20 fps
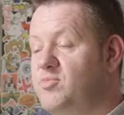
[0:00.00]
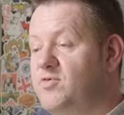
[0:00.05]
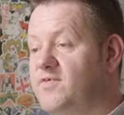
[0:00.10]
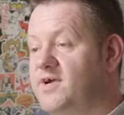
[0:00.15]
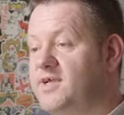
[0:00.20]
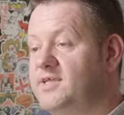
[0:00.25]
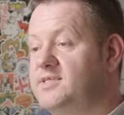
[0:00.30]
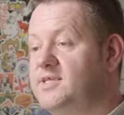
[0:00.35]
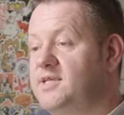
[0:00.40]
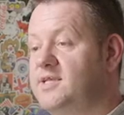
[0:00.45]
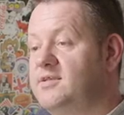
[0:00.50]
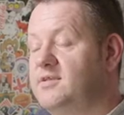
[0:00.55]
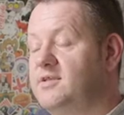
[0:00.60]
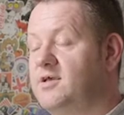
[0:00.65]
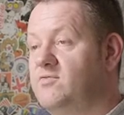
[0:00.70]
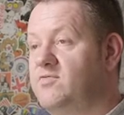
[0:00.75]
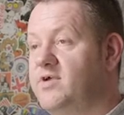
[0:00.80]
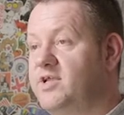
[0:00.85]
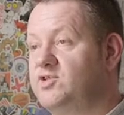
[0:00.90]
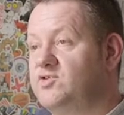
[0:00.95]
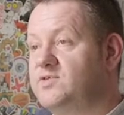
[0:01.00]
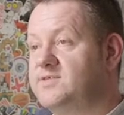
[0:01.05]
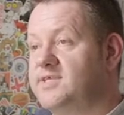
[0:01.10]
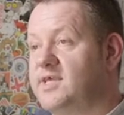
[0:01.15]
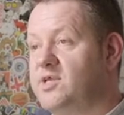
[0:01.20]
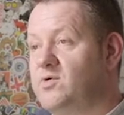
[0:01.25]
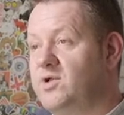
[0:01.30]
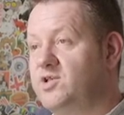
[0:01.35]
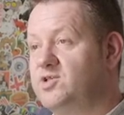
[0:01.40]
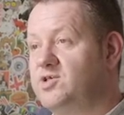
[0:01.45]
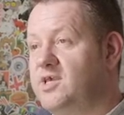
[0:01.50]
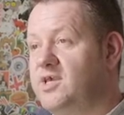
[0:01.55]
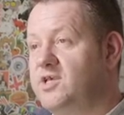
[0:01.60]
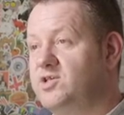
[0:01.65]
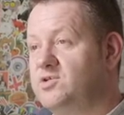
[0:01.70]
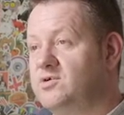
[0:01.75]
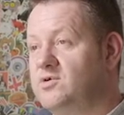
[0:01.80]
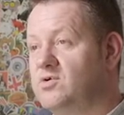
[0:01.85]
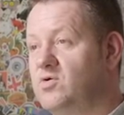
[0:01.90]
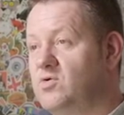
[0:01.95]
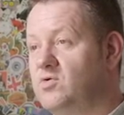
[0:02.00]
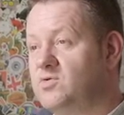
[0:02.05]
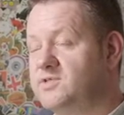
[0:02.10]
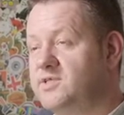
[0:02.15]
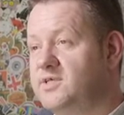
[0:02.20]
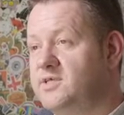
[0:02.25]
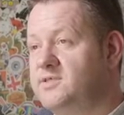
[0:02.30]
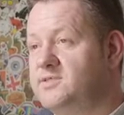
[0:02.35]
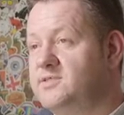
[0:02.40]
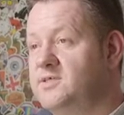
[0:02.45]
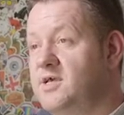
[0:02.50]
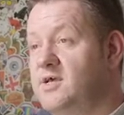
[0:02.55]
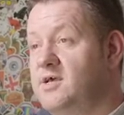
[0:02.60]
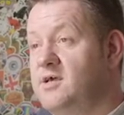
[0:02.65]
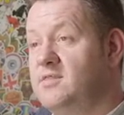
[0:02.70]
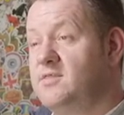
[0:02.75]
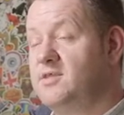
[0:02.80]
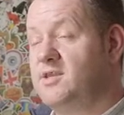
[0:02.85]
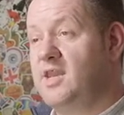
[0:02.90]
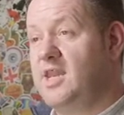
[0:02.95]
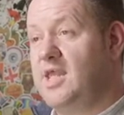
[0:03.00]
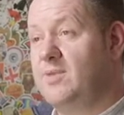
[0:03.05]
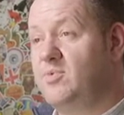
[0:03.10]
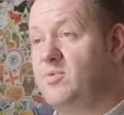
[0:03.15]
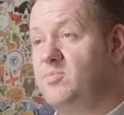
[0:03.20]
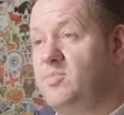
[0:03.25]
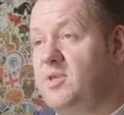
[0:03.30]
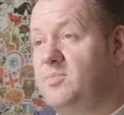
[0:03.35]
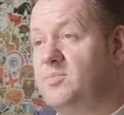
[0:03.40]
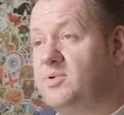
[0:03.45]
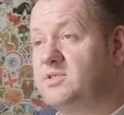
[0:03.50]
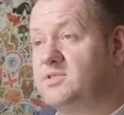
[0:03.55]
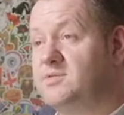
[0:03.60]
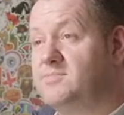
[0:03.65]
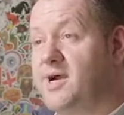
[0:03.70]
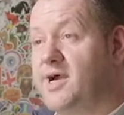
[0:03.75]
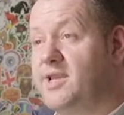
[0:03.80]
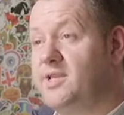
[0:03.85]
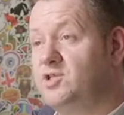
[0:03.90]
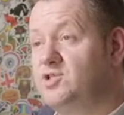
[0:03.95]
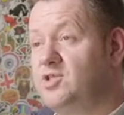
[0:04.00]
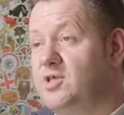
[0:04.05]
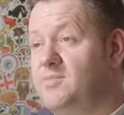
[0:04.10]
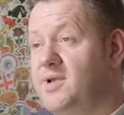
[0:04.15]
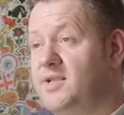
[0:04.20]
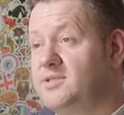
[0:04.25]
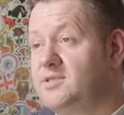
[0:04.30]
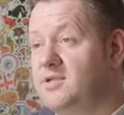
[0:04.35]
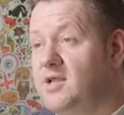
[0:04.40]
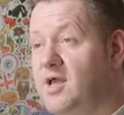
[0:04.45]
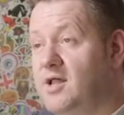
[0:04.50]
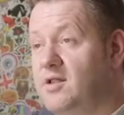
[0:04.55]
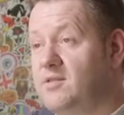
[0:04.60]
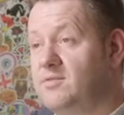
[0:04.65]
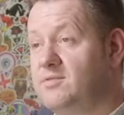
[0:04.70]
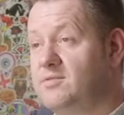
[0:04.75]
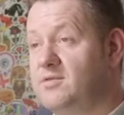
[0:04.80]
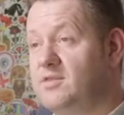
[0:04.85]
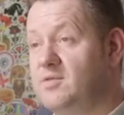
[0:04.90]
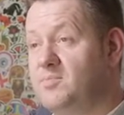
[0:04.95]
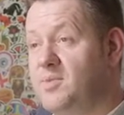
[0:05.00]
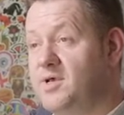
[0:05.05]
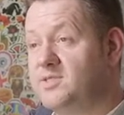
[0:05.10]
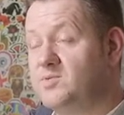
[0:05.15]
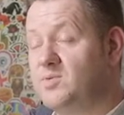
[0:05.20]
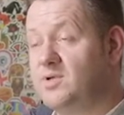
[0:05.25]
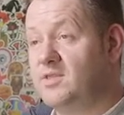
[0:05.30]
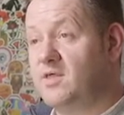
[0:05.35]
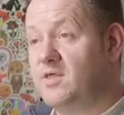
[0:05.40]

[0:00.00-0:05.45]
providing a range of psychoeducational courses that enable people to manage their mental health in the best way